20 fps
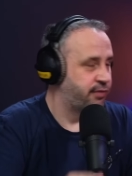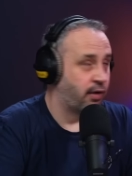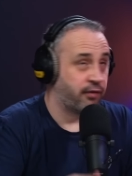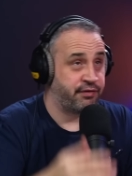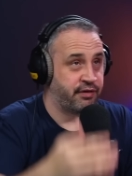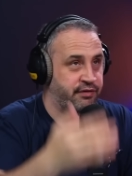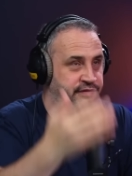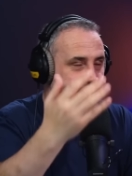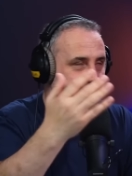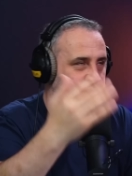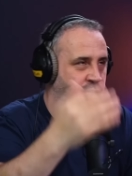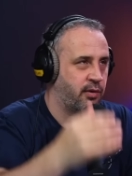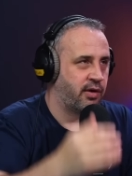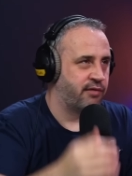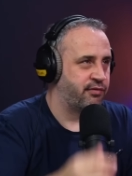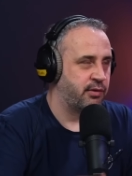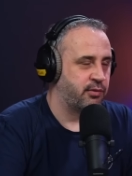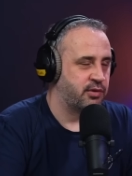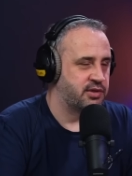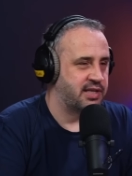or 15 or
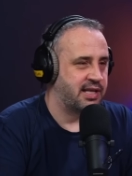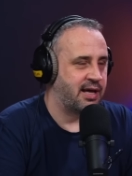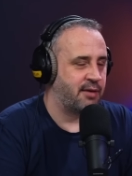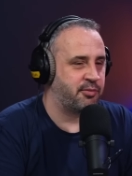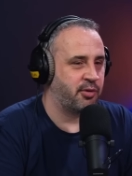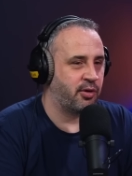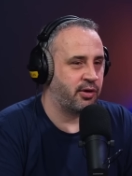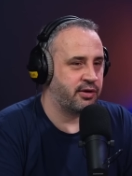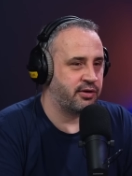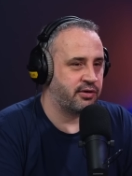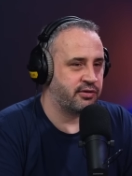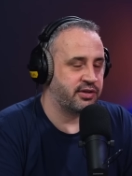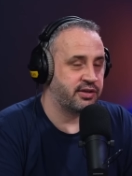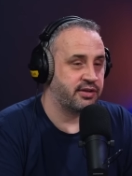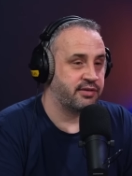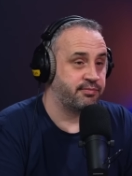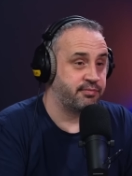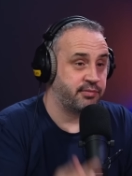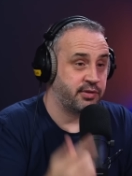whatever it was at that point under the